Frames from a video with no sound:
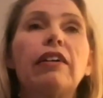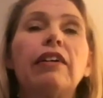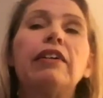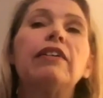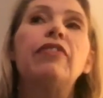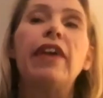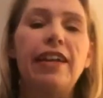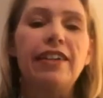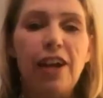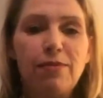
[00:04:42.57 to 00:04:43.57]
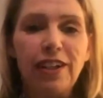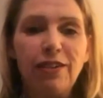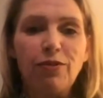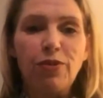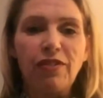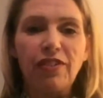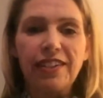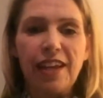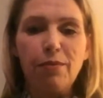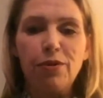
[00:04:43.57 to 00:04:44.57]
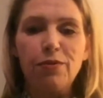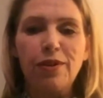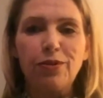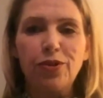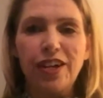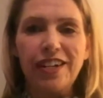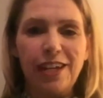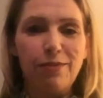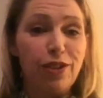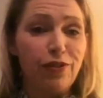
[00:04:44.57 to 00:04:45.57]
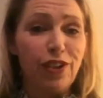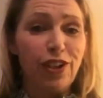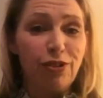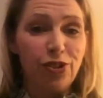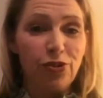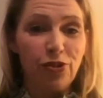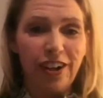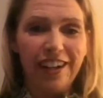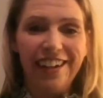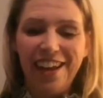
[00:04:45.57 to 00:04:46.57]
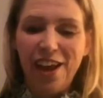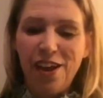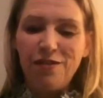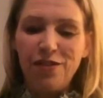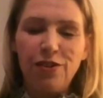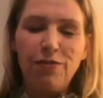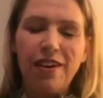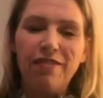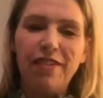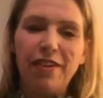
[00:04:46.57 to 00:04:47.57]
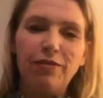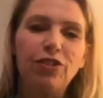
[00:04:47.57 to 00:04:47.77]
If I had time, I'd give a brief example, but I'm trying to keep this video short for your benefit.